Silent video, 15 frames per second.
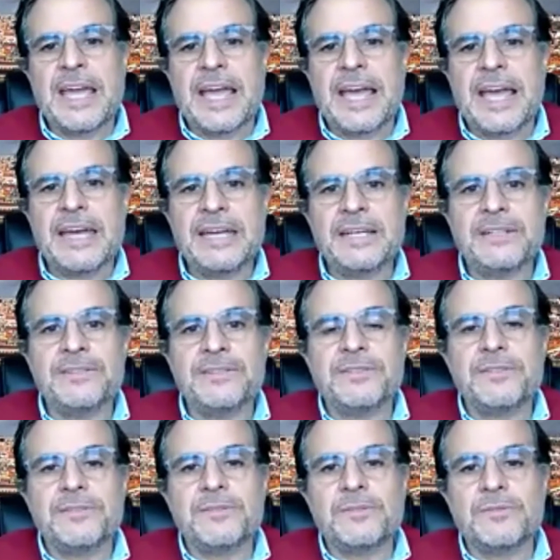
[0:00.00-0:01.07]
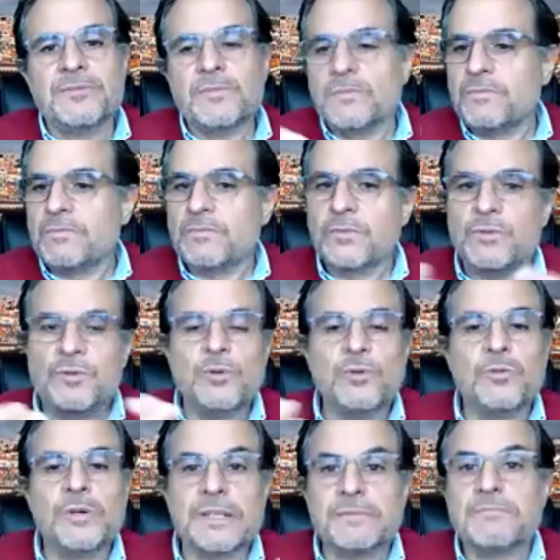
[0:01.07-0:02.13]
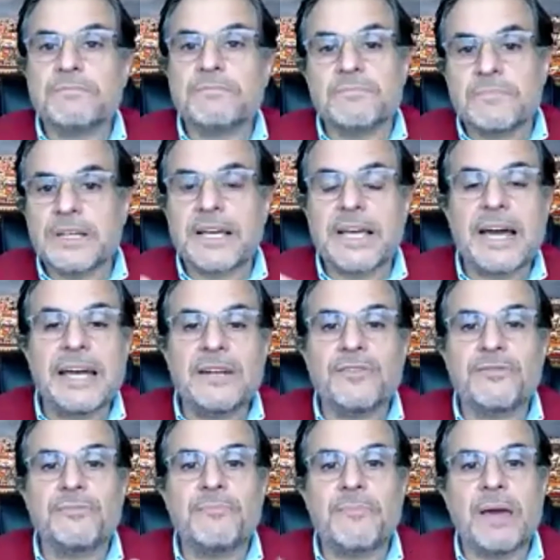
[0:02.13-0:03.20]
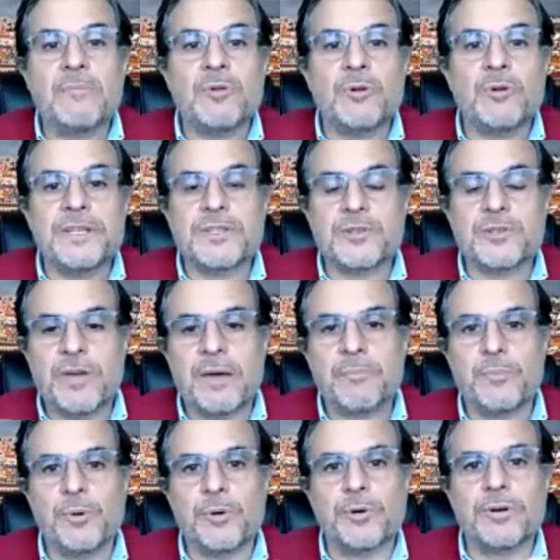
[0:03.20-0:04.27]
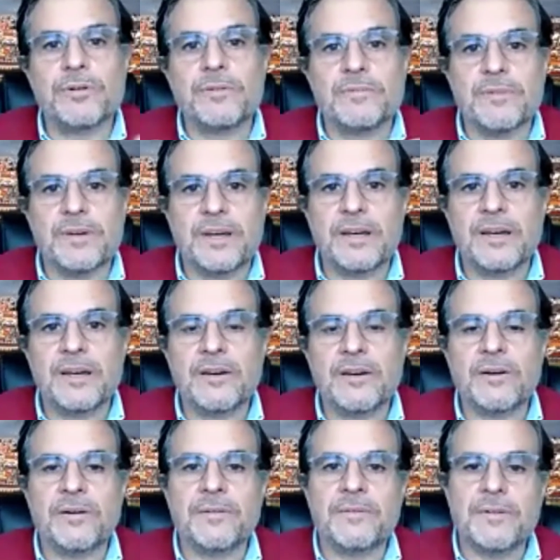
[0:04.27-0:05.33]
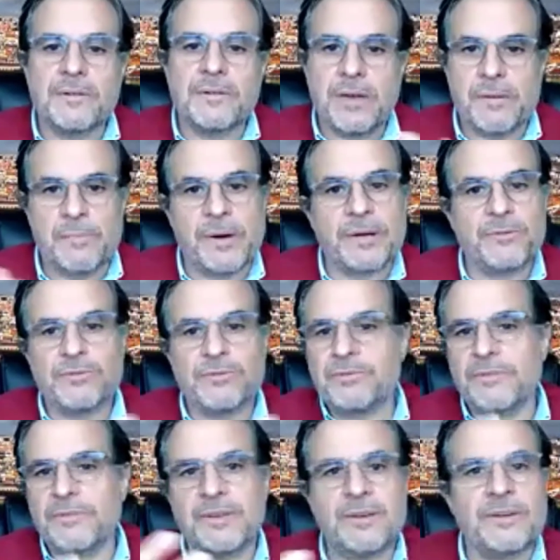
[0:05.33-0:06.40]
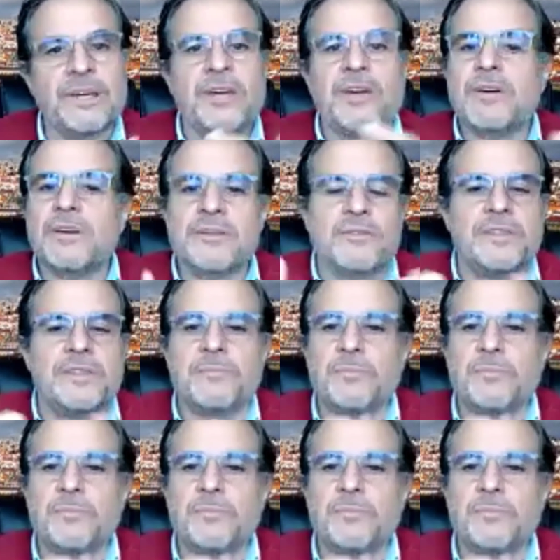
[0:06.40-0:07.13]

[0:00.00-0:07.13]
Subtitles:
And do a kind of memory scrapbook about the